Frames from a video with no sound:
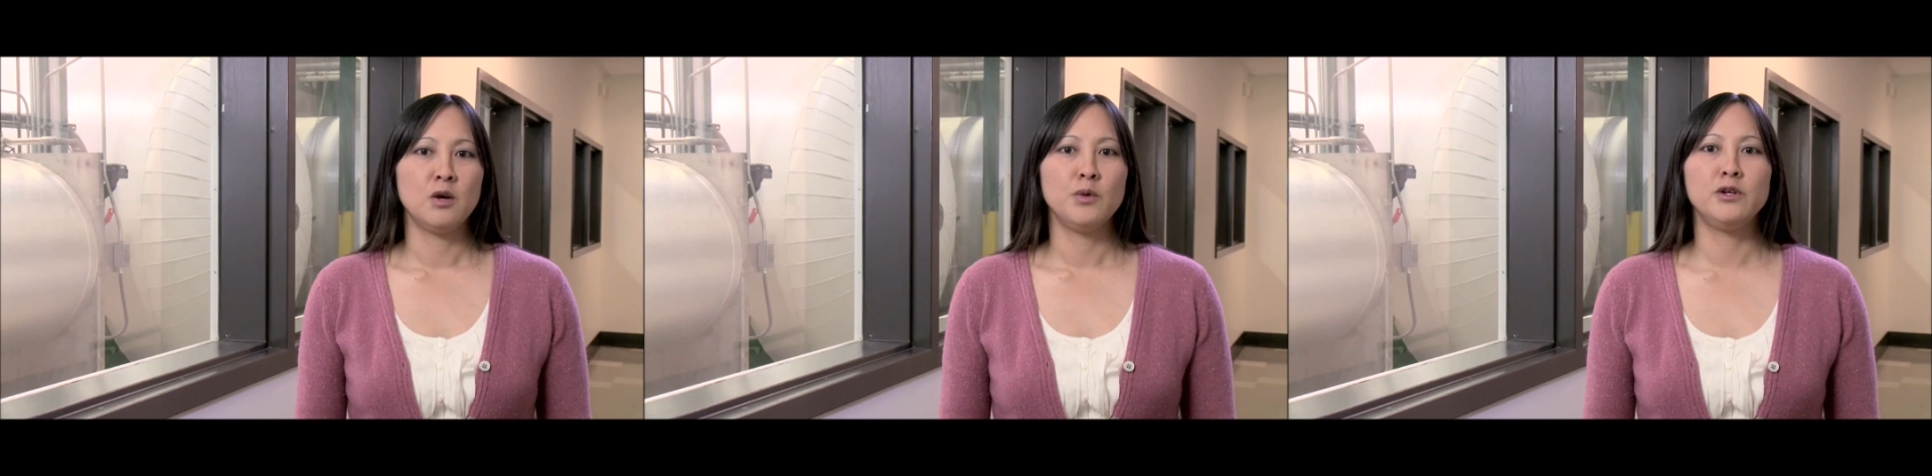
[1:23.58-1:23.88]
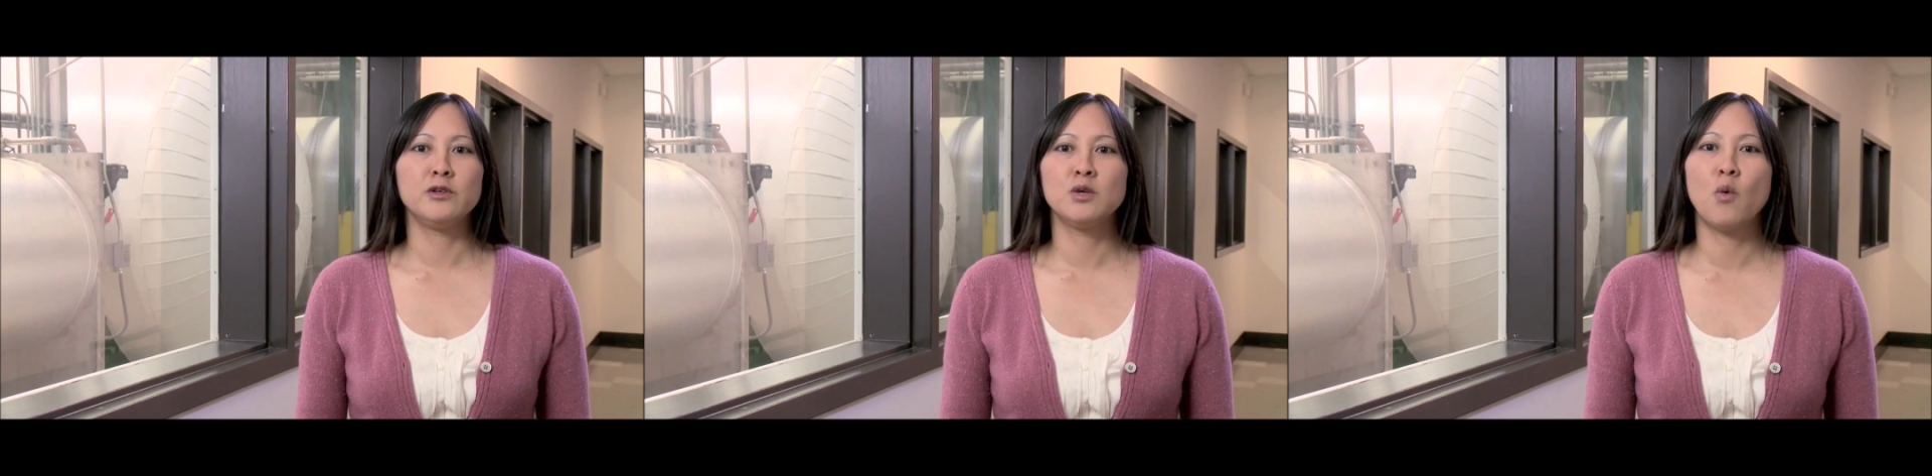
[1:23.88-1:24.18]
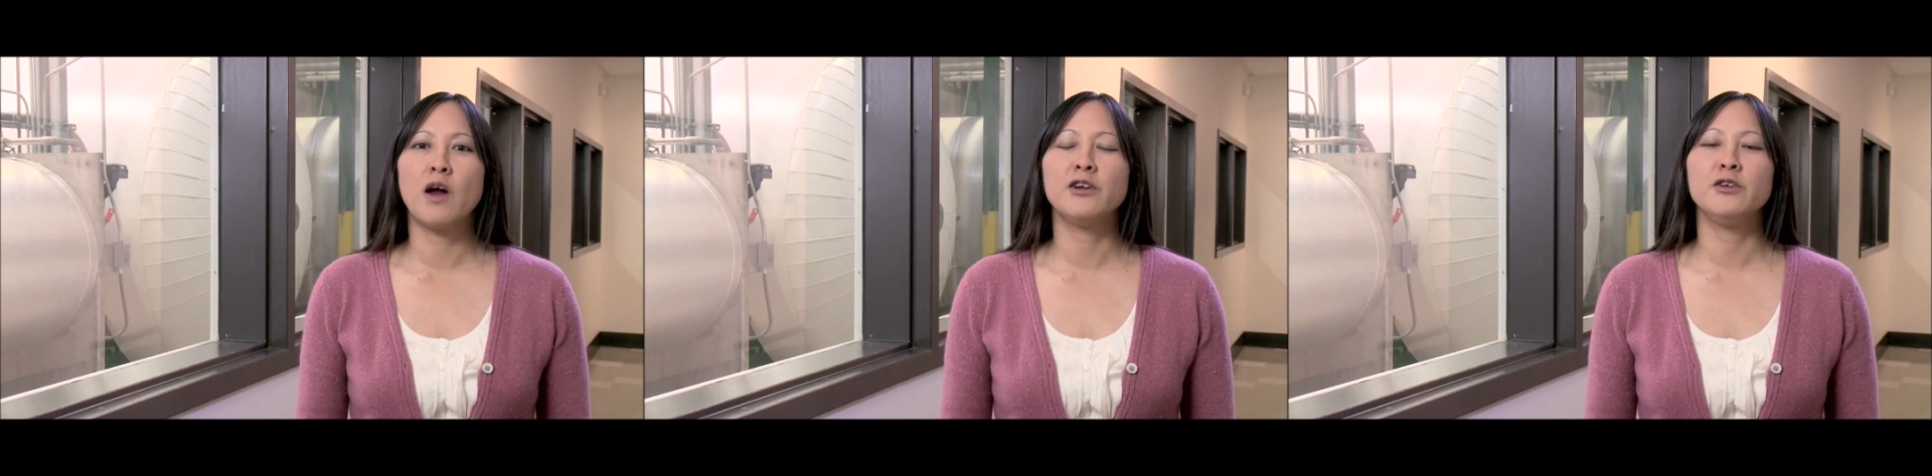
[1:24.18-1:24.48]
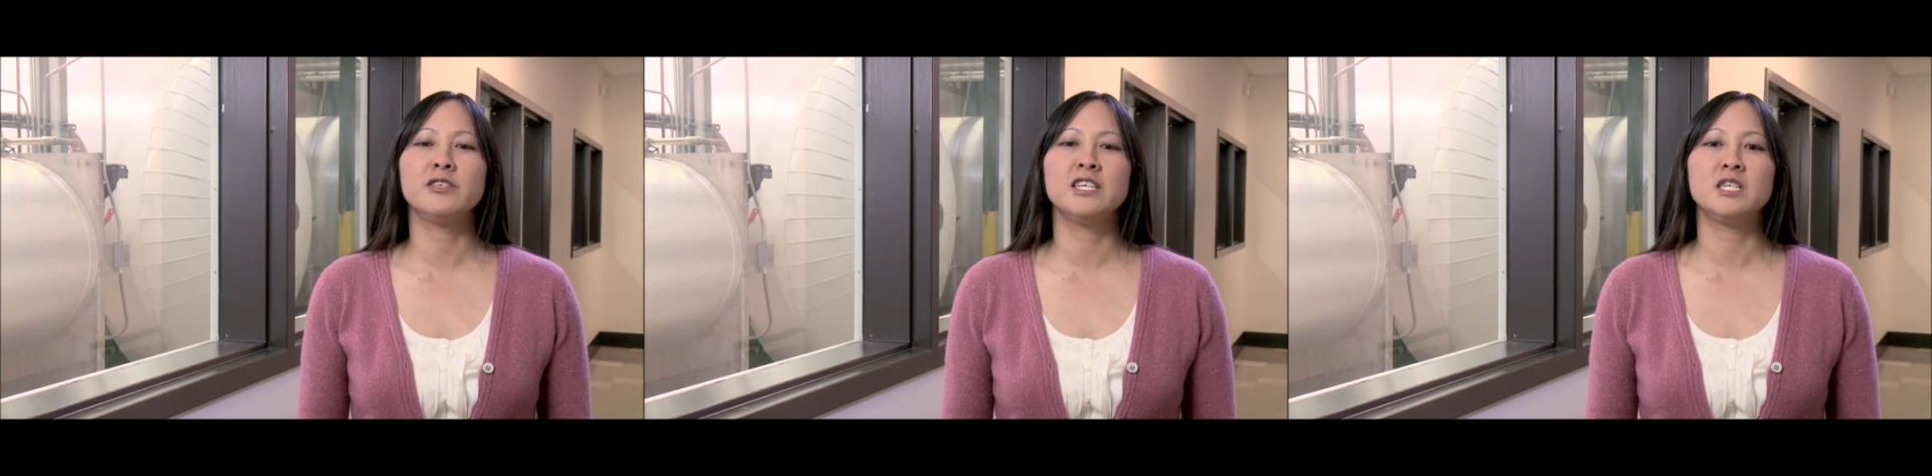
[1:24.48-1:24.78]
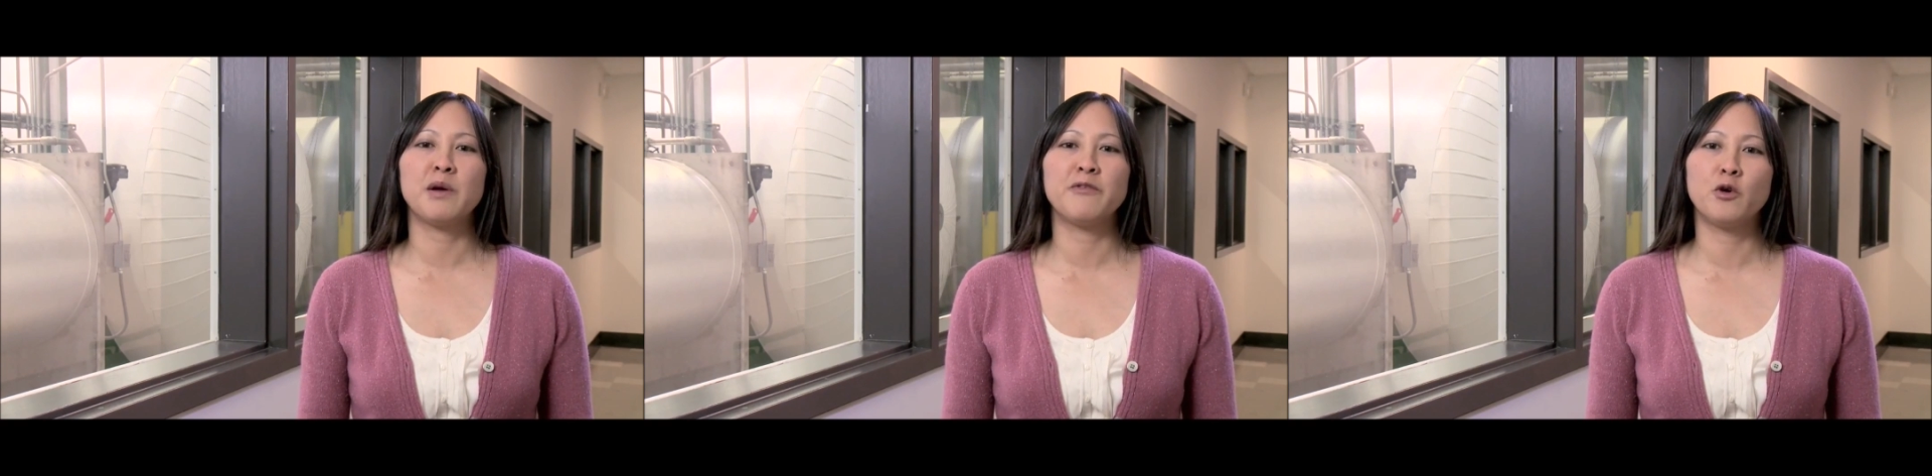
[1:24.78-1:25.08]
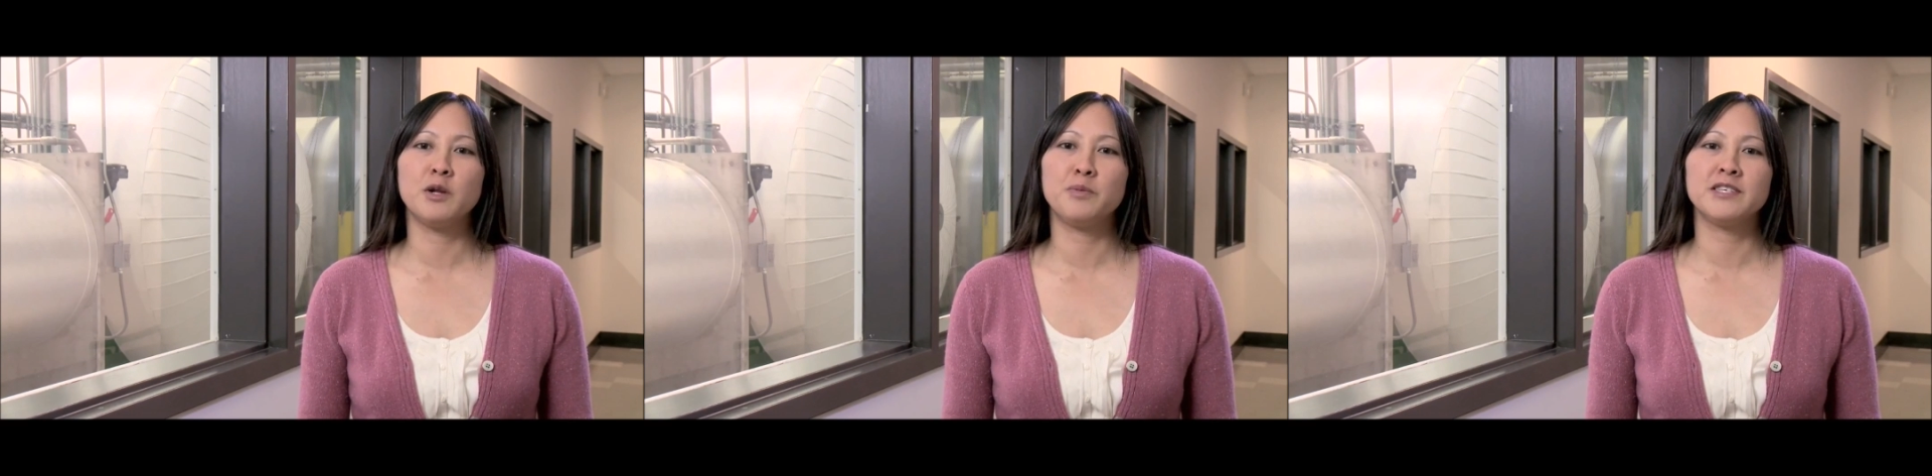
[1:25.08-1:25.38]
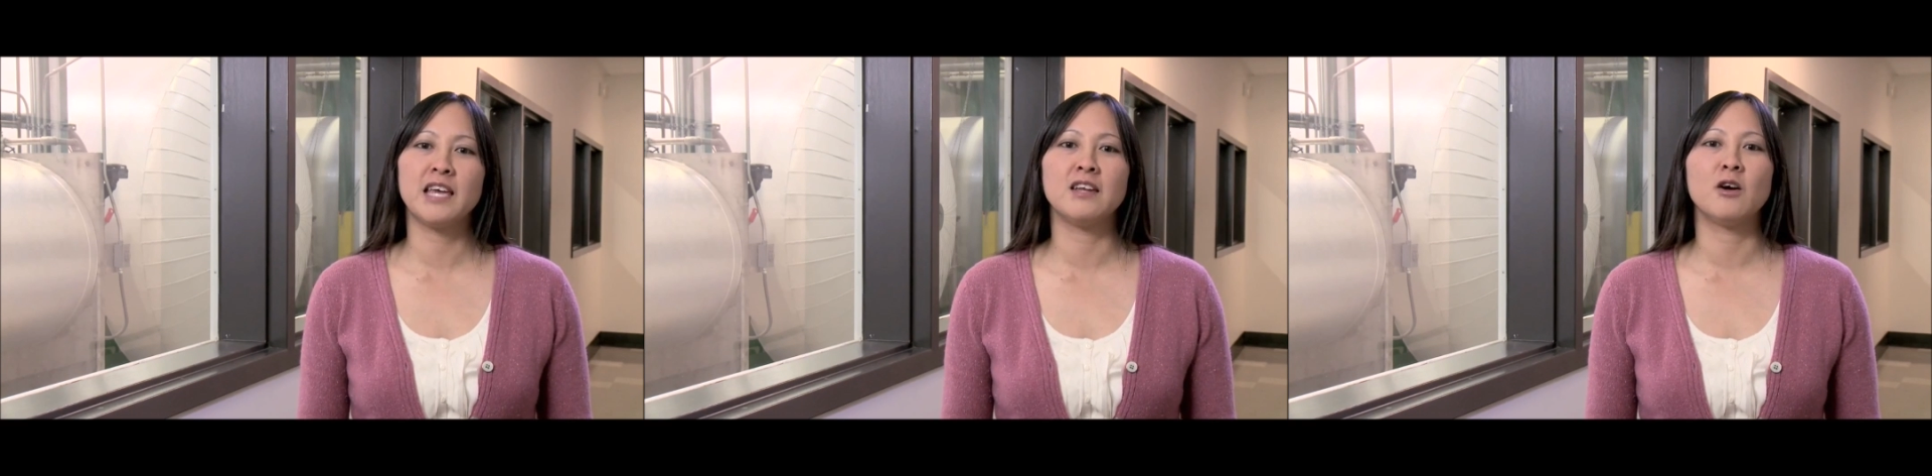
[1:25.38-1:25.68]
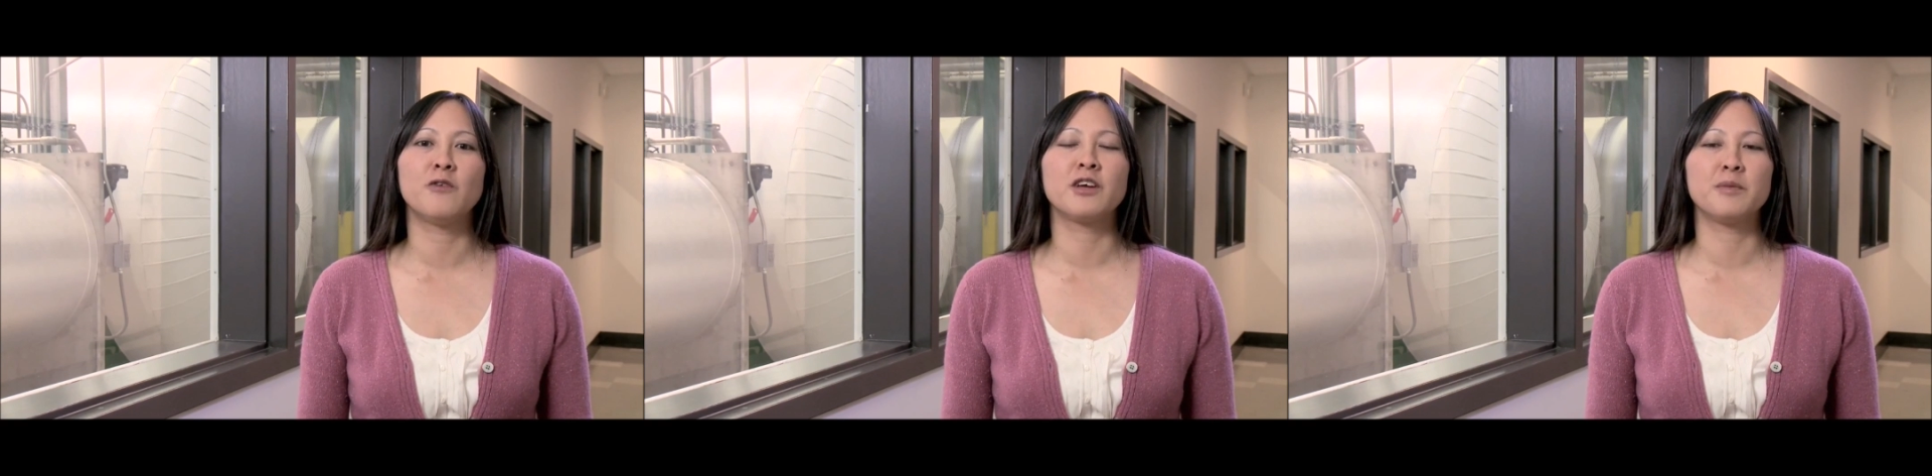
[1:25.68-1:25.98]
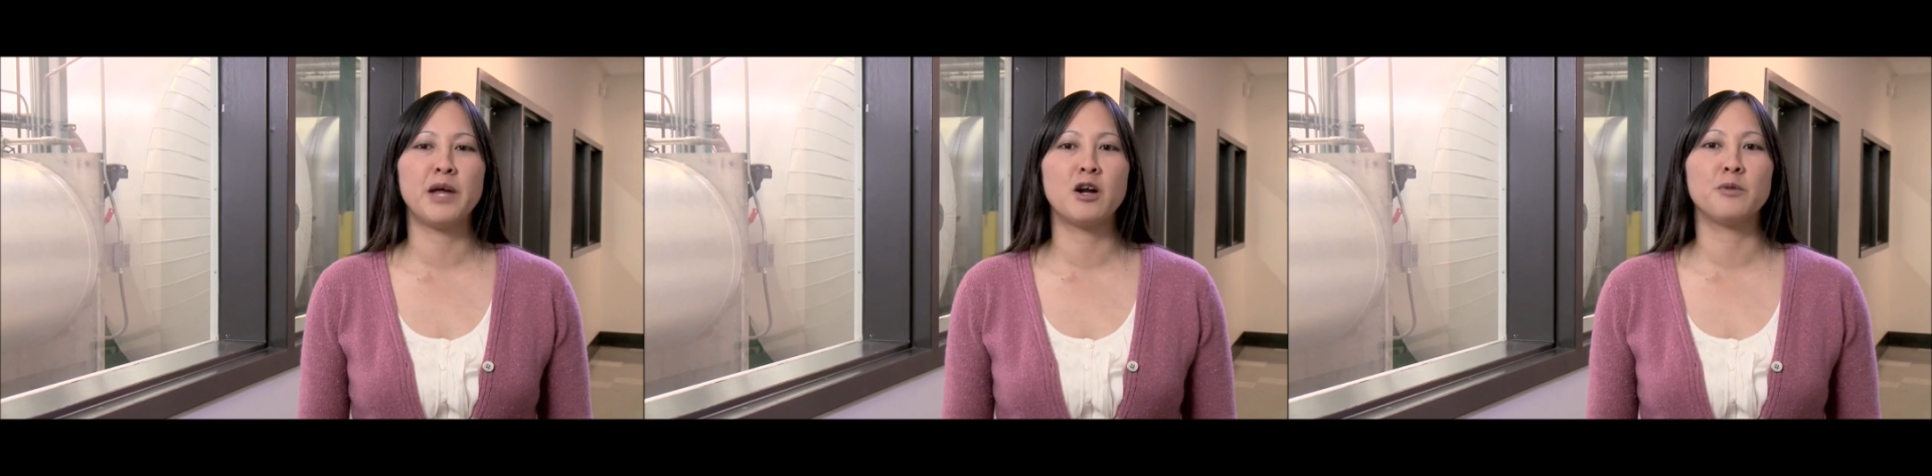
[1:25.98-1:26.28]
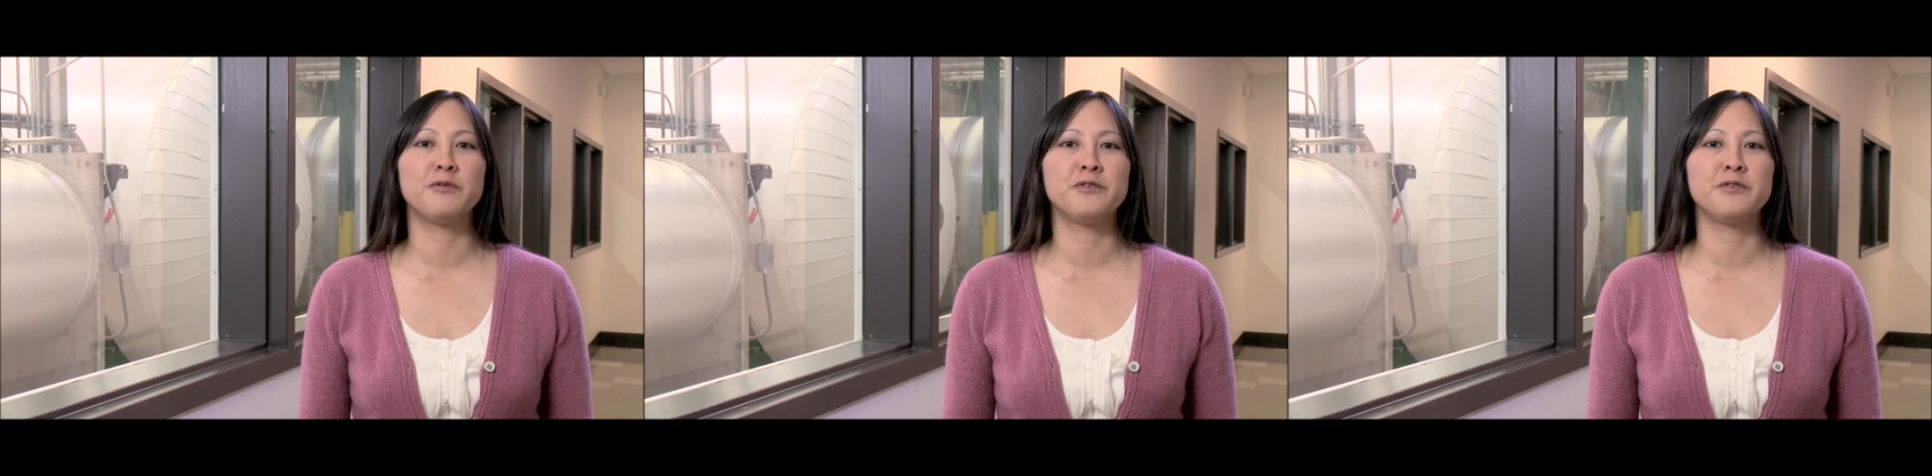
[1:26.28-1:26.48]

reducing water usage by forty percent over comparable